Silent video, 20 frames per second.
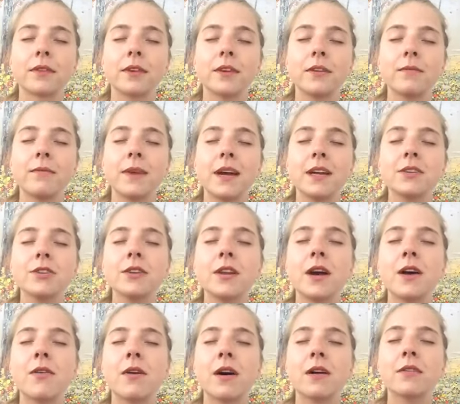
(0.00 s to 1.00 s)
imagine
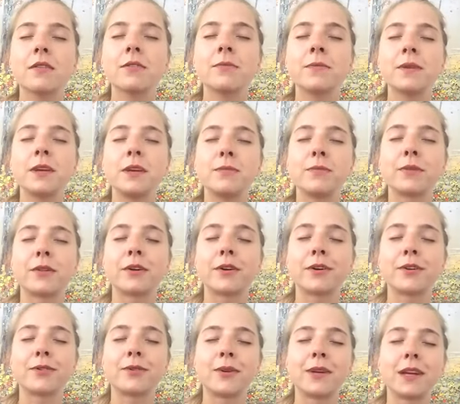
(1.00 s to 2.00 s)
how other people
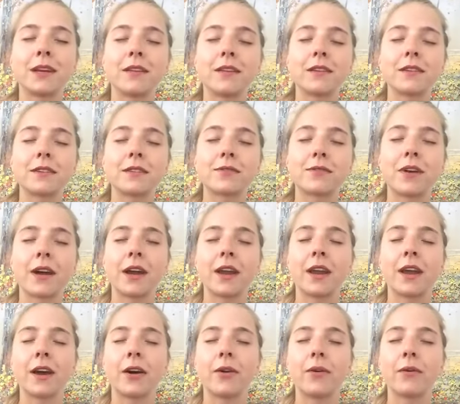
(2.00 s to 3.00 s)
are doing this right
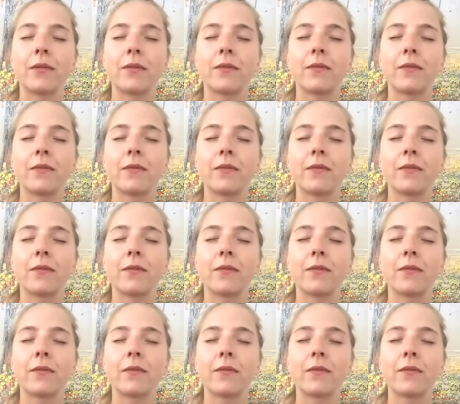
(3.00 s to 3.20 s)
now.